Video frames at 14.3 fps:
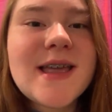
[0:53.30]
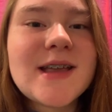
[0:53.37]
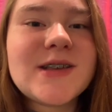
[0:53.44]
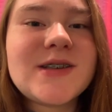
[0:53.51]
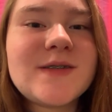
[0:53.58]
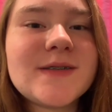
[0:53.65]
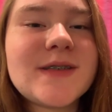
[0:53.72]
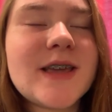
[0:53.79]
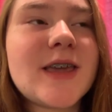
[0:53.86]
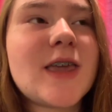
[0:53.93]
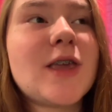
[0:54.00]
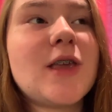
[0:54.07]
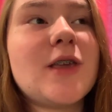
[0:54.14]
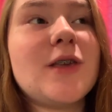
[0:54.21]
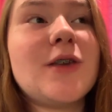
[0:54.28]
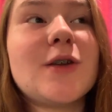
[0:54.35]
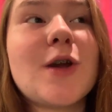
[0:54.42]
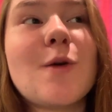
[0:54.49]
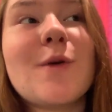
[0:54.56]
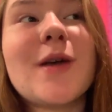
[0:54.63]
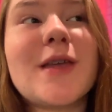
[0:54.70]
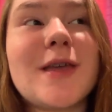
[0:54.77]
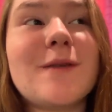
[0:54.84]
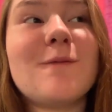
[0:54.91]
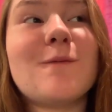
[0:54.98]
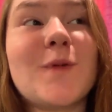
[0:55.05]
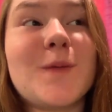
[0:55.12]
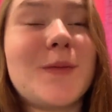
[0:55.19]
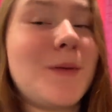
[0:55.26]
And she was like, you know what
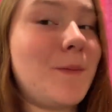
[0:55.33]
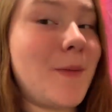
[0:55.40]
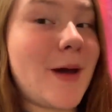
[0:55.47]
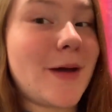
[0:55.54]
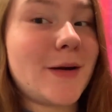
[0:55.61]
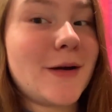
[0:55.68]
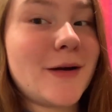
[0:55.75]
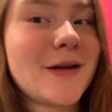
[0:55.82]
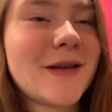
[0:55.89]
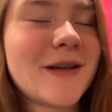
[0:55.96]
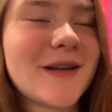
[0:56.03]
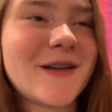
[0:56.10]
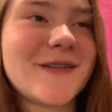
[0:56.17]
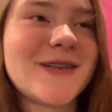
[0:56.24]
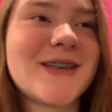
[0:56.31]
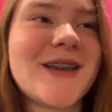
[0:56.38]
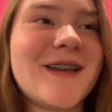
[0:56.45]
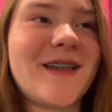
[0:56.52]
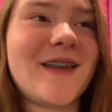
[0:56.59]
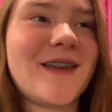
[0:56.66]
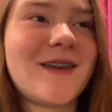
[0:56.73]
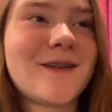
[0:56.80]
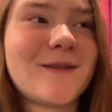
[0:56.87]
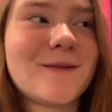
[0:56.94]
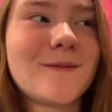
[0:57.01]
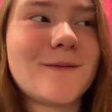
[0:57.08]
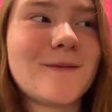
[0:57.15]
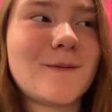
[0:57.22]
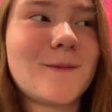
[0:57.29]
would be better? And I was kind of
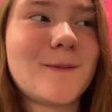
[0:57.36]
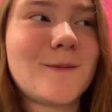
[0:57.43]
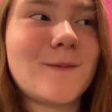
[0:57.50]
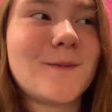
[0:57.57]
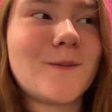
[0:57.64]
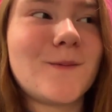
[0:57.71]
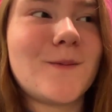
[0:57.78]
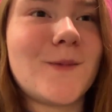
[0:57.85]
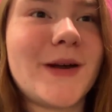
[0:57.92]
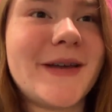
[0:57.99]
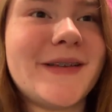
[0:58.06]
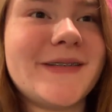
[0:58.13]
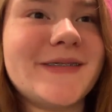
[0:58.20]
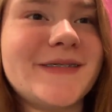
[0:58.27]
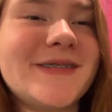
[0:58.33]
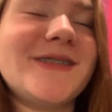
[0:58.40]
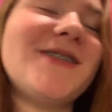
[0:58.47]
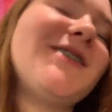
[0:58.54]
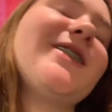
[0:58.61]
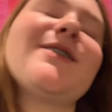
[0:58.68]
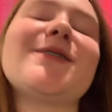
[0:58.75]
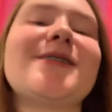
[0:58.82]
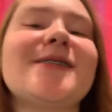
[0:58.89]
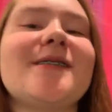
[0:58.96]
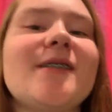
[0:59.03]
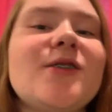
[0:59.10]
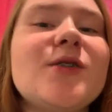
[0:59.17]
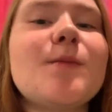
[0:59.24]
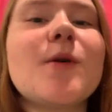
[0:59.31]
like, what? And she goes,
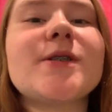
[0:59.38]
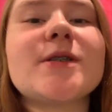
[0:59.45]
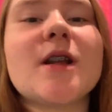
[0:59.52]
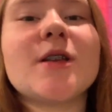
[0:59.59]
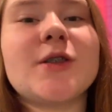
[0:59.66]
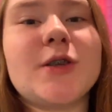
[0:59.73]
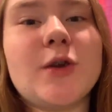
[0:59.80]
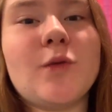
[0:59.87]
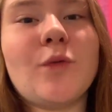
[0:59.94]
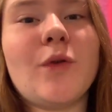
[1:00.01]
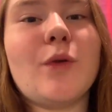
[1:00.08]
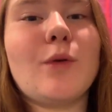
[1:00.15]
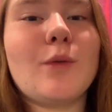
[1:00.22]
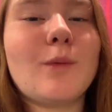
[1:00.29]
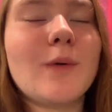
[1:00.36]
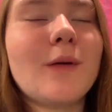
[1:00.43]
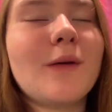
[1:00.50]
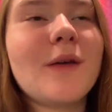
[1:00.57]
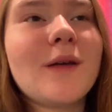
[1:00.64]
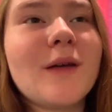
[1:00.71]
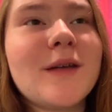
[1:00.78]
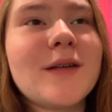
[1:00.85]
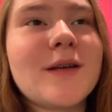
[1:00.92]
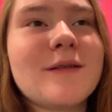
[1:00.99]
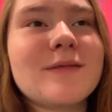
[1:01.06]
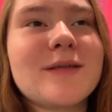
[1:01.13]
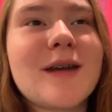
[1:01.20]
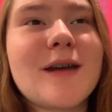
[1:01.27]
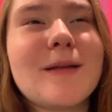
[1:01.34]
she posted on YouTube. And I
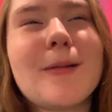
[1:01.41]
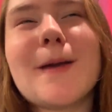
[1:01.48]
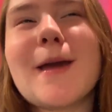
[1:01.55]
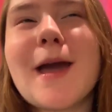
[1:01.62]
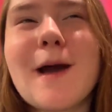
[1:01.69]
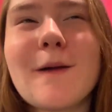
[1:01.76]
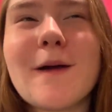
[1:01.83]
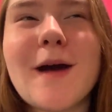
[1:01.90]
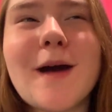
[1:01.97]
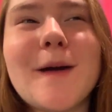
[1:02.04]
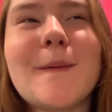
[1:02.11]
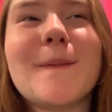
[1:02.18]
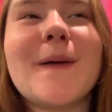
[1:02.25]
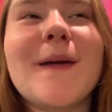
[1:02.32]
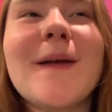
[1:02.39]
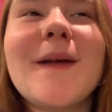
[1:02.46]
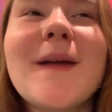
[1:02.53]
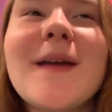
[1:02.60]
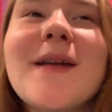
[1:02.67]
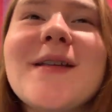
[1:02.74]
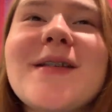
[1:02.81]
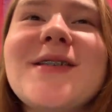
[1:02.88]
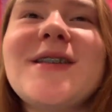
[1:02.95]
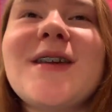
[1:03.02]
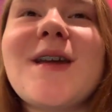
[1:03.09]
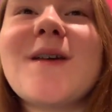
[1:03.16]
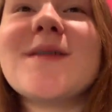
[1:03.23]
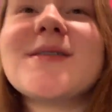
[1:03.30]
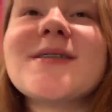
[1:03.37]
was kind of like, how come? And she
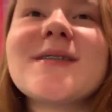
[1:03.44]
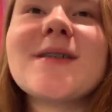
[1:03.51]
goes,